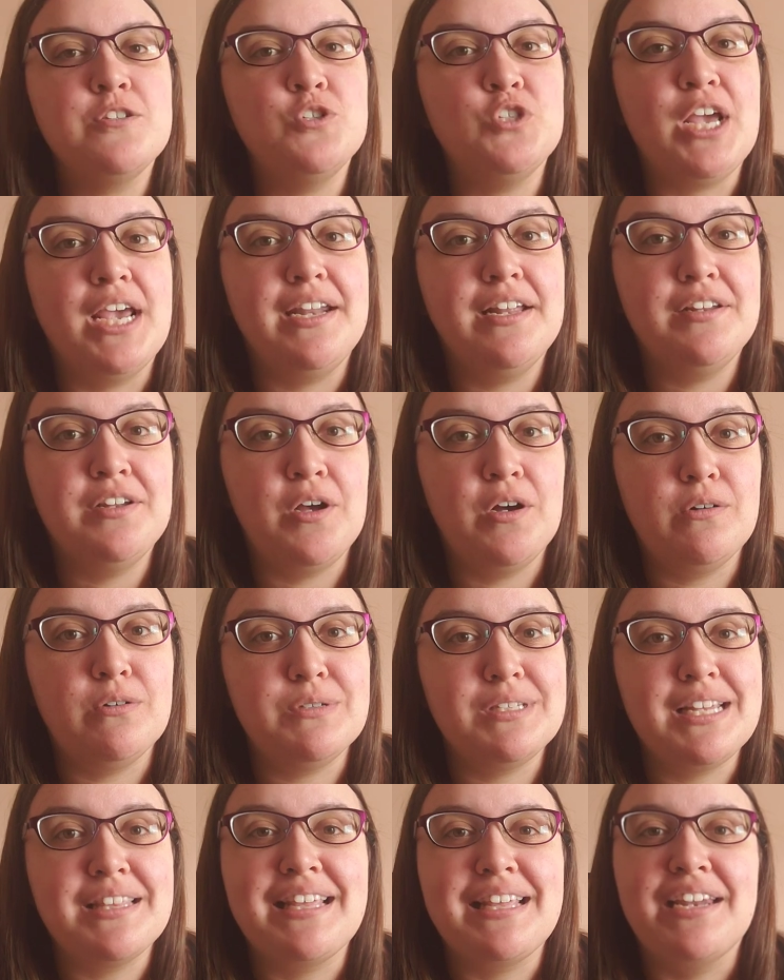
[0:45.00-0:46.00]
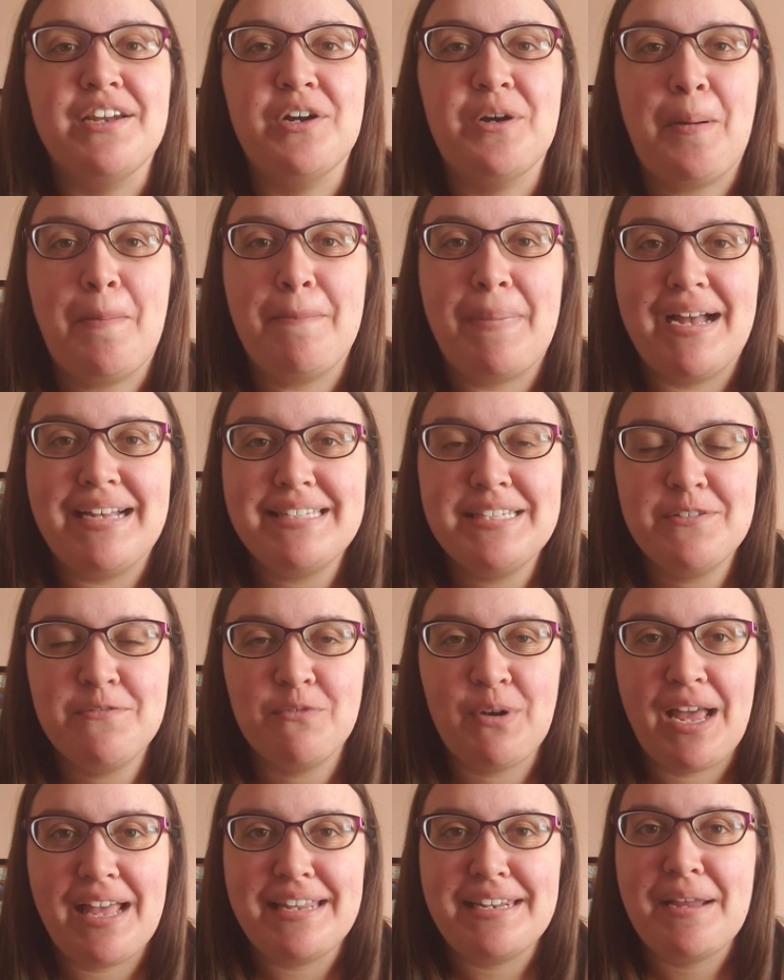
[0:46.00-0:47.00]
Jada knows that her best
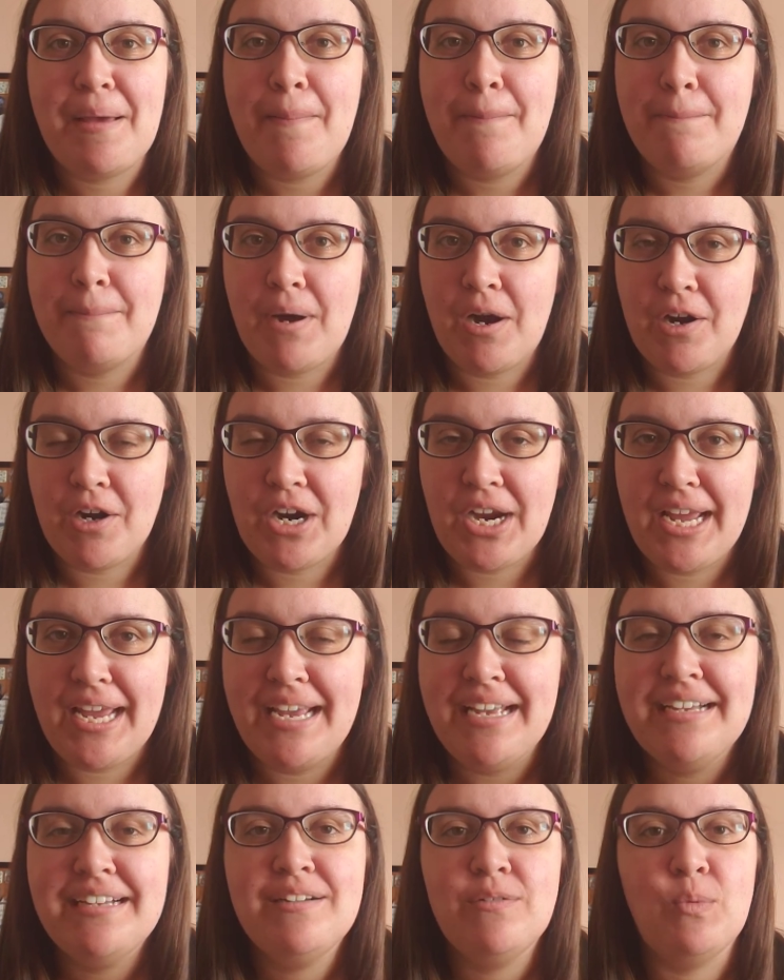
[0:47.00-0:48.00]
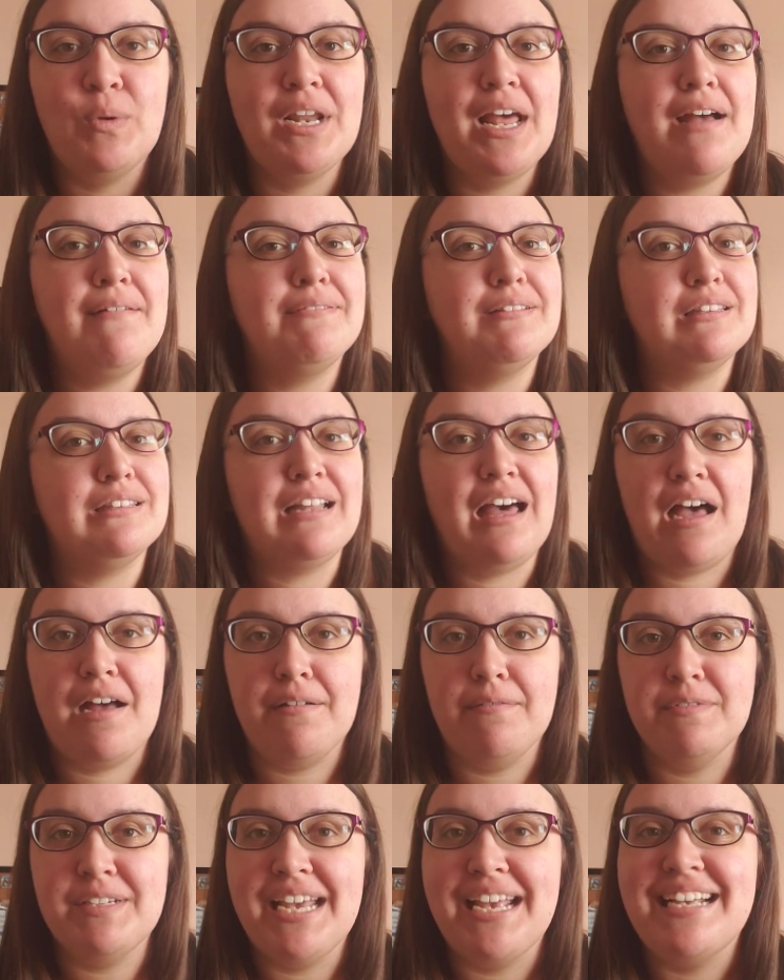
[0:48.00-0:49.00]
friend, Mari, would have
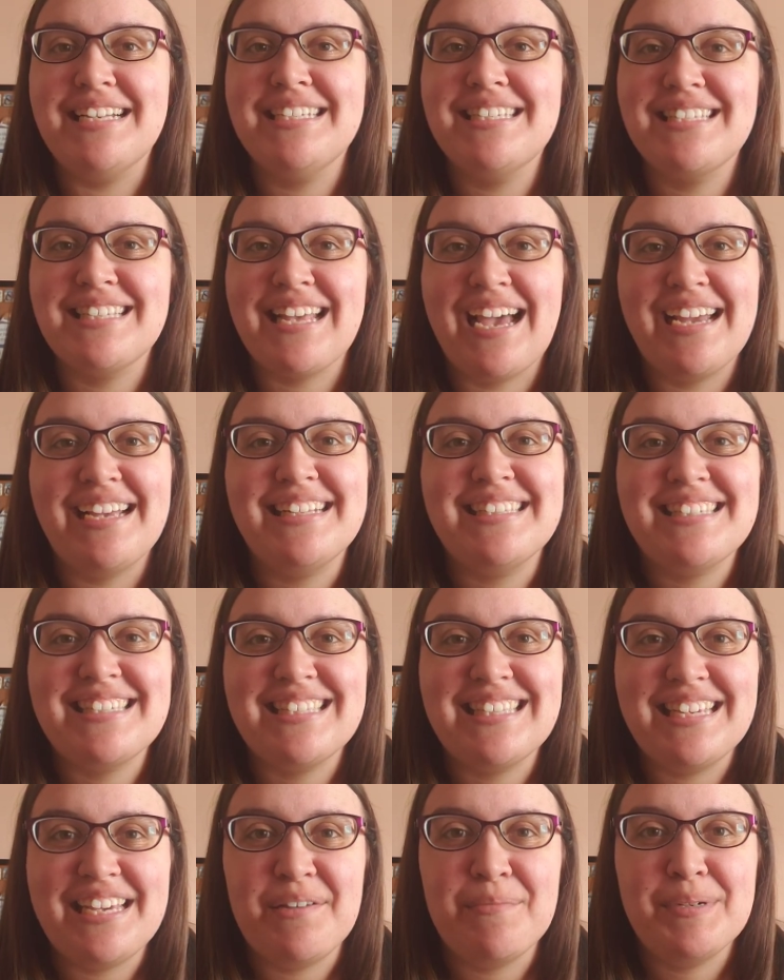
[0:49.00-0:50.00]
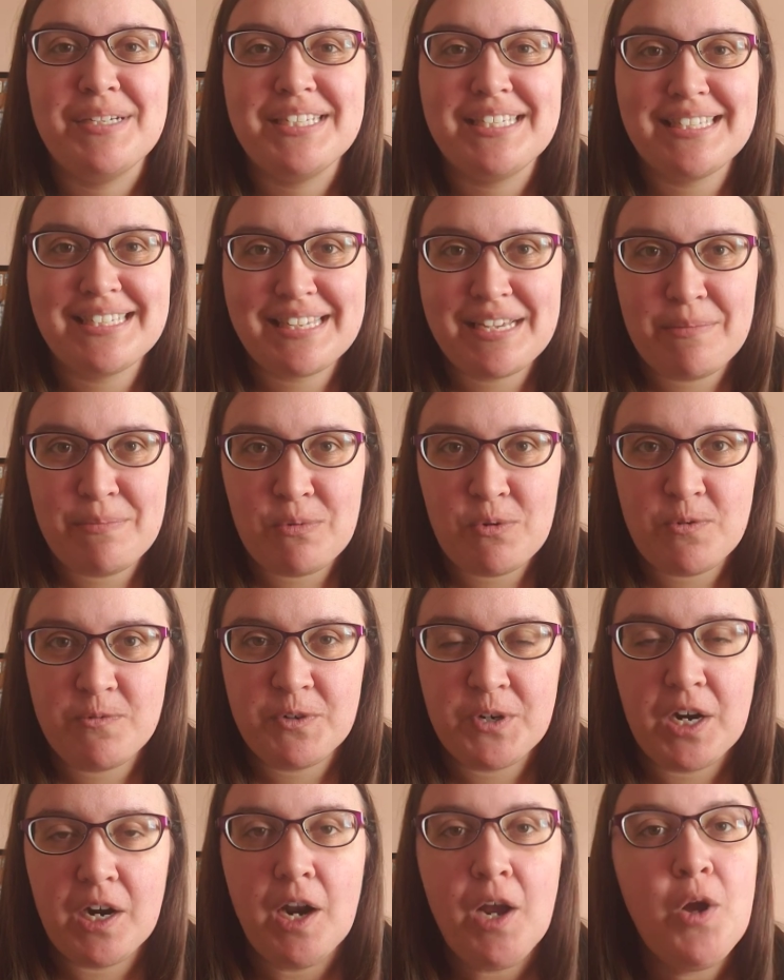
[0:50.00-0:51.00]
loved a science themed
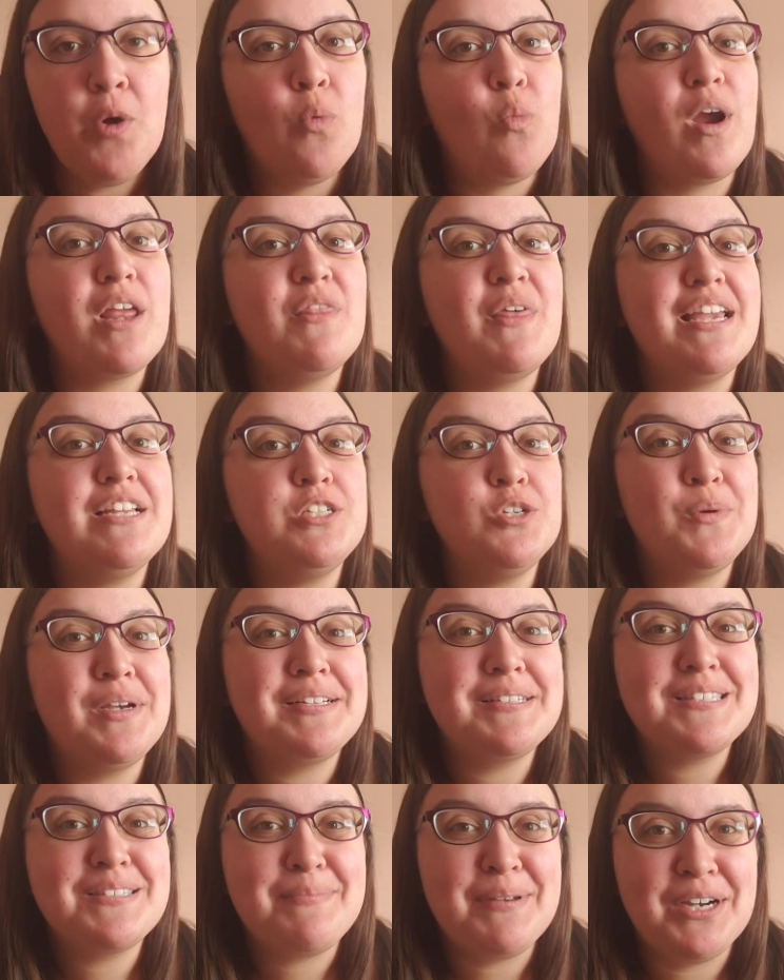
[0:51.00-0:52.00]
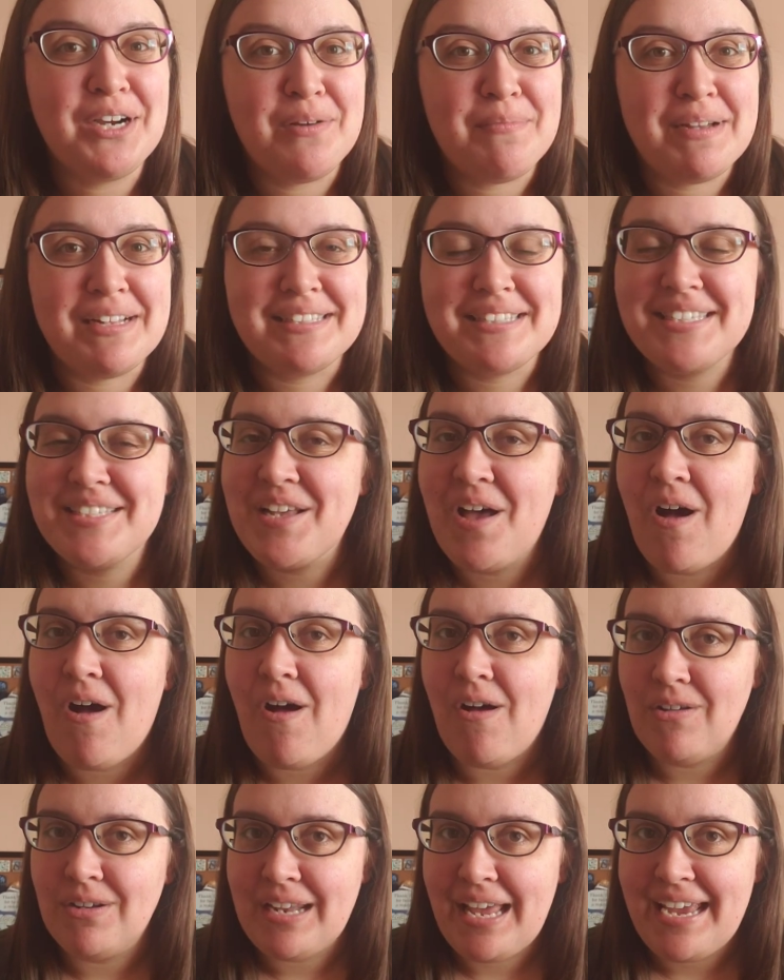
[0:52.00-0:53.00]
sleepover where they do experiments
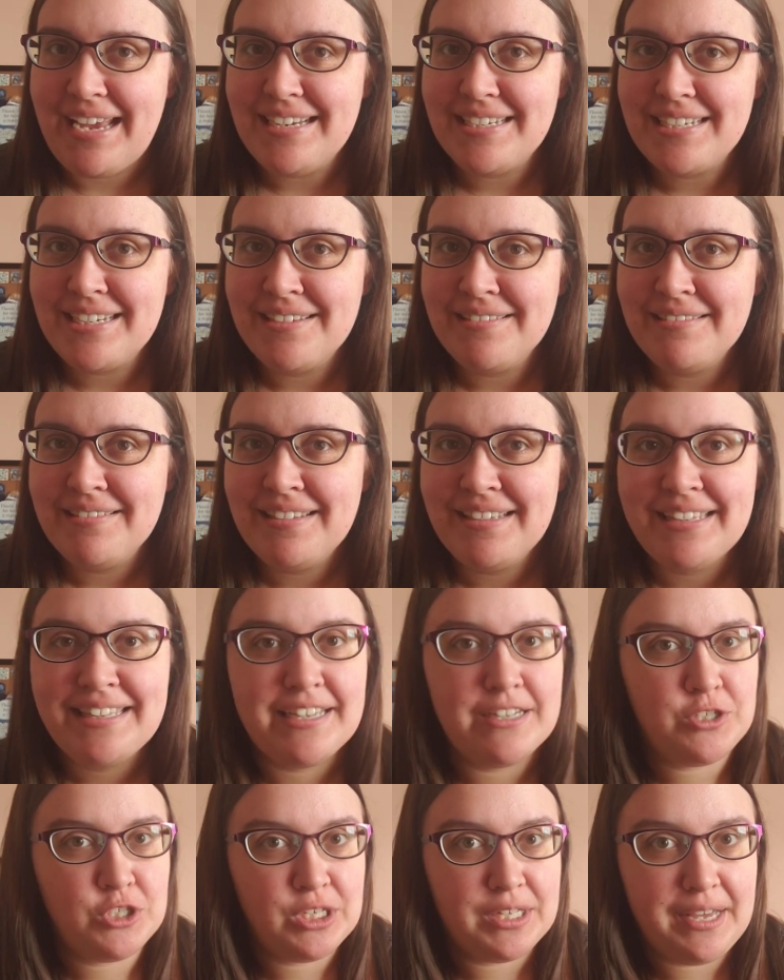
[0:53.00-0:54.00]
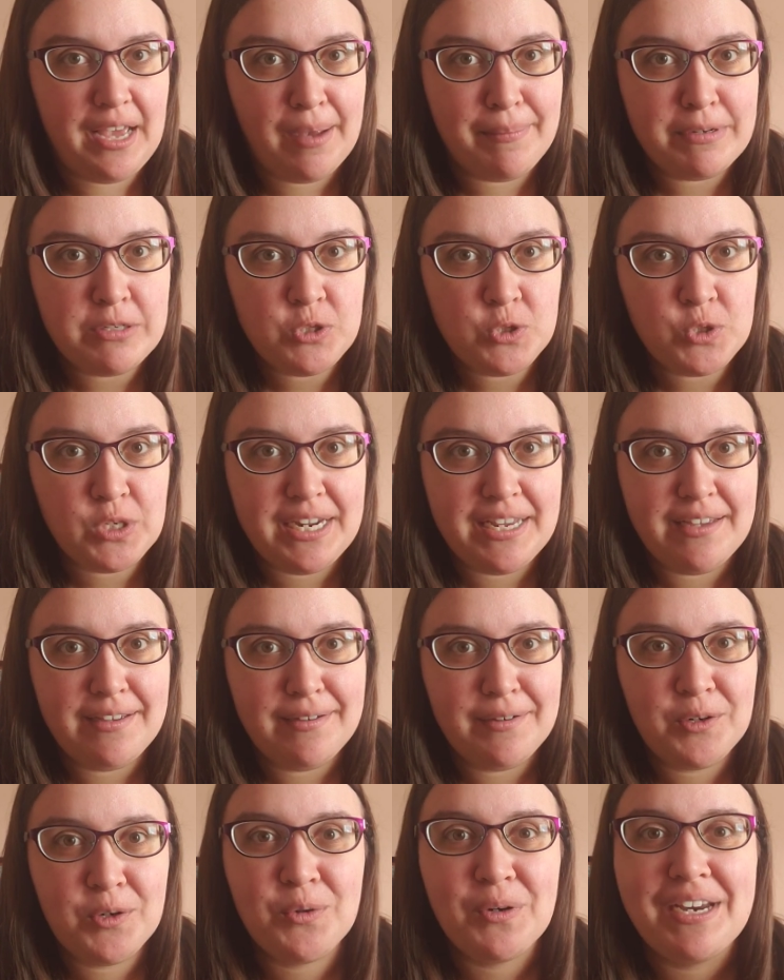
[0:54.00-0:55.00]
all night kitchen
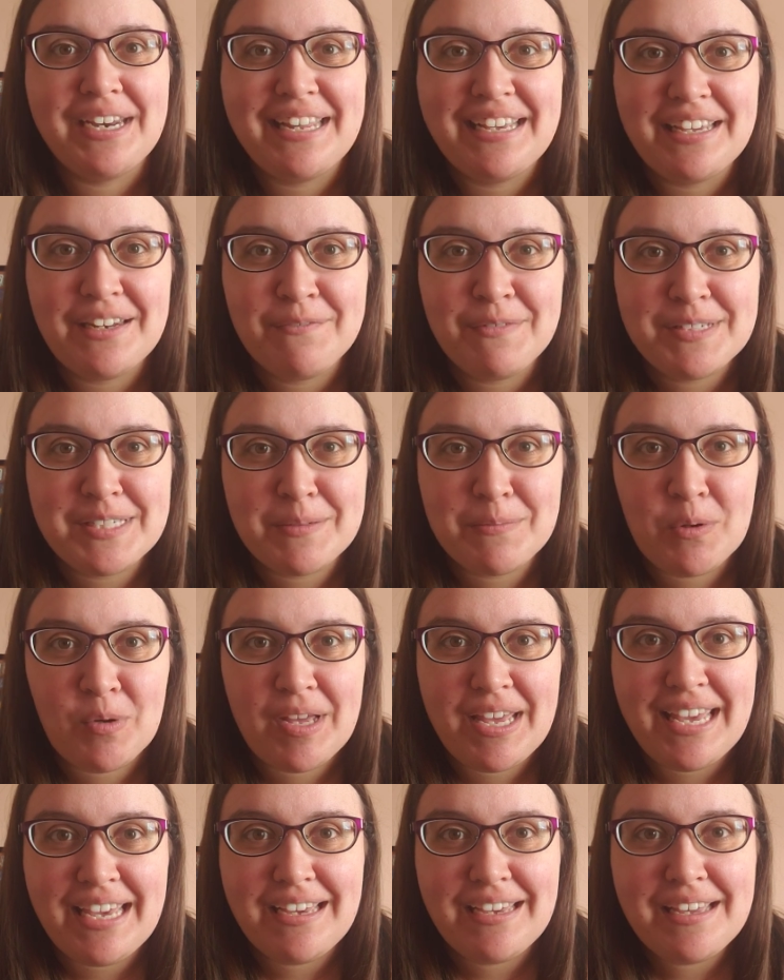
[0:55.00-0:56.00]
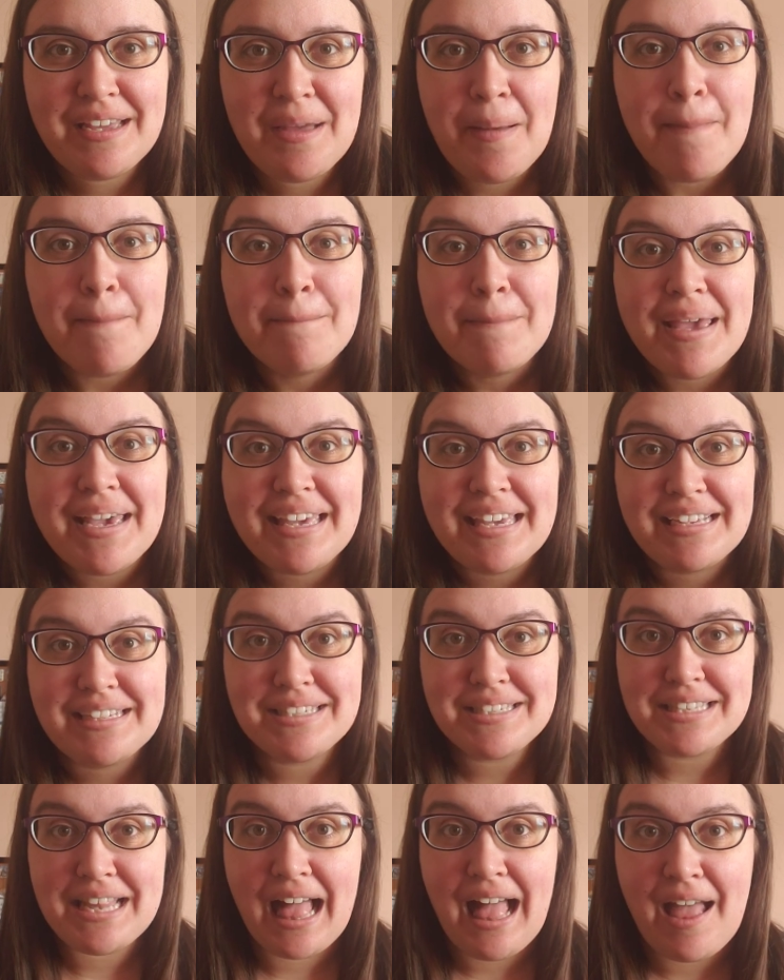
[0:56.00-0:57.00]
chemistry, creating invisible ink, making
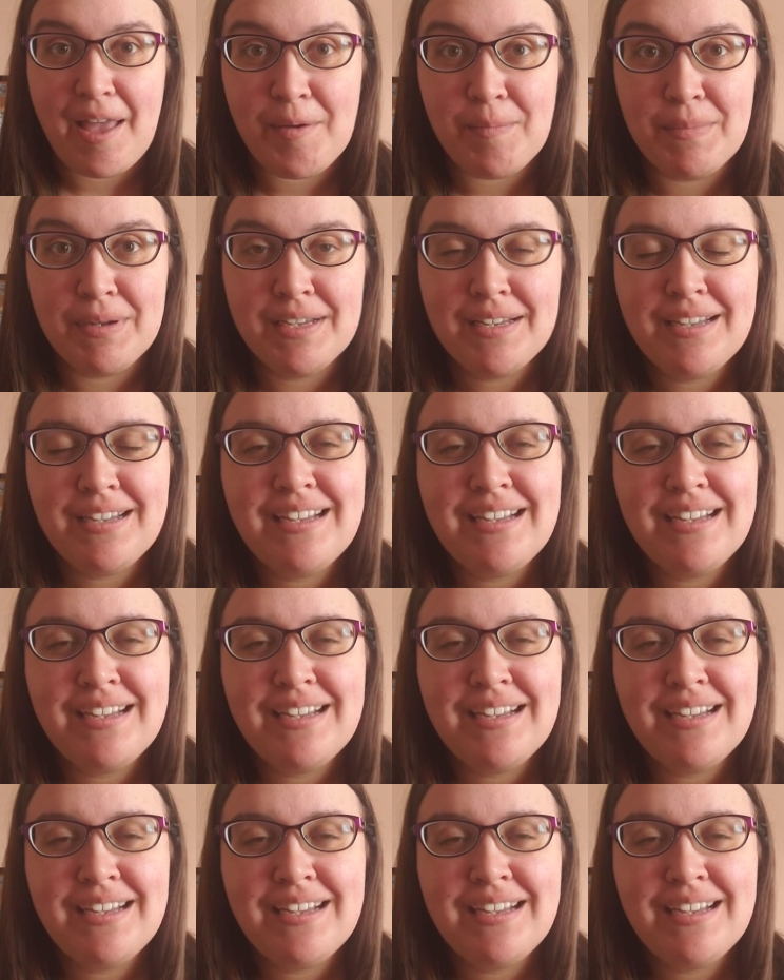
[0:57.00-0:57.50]
slime.